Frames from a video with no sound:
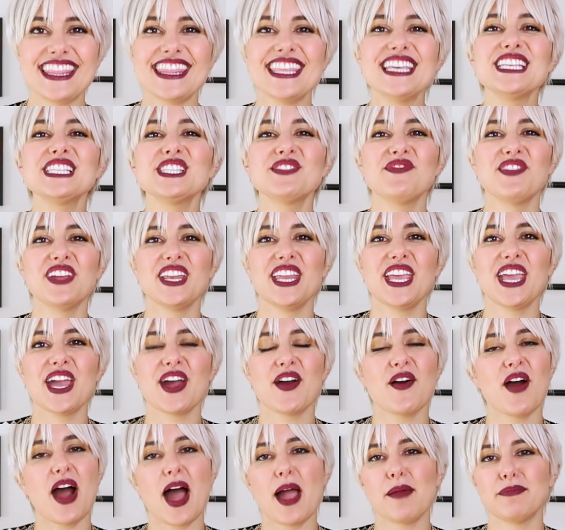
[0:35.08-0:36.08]
in this
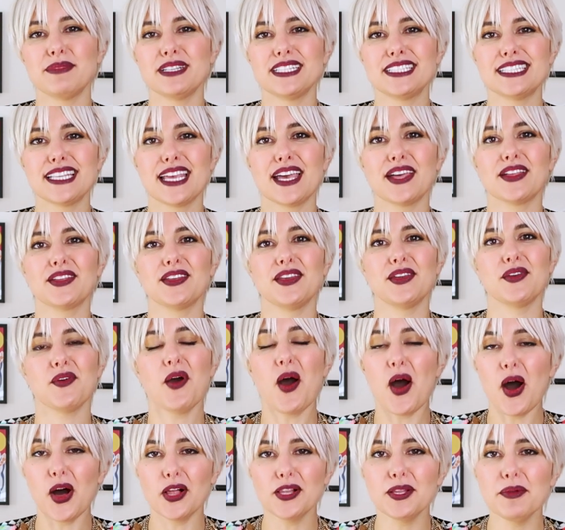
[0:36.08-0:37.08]
video, I'm going to tell
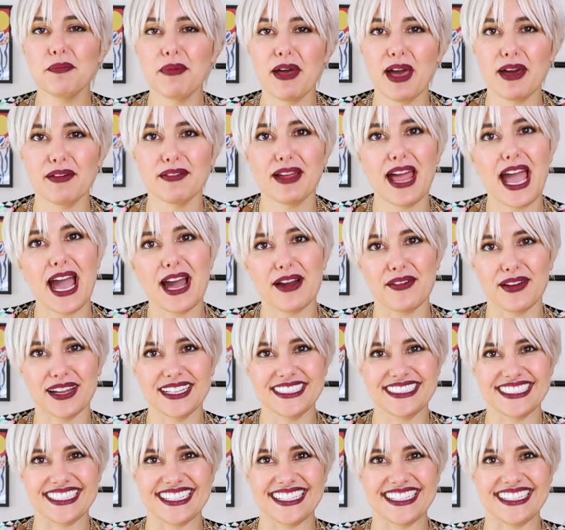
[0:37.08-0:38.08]
you all about how
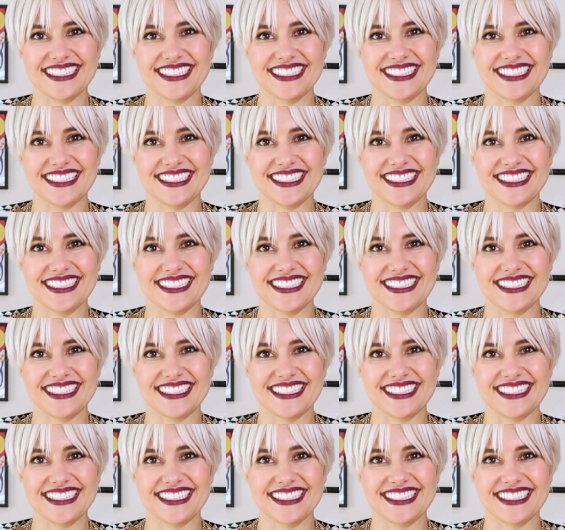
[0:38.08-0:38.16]
I did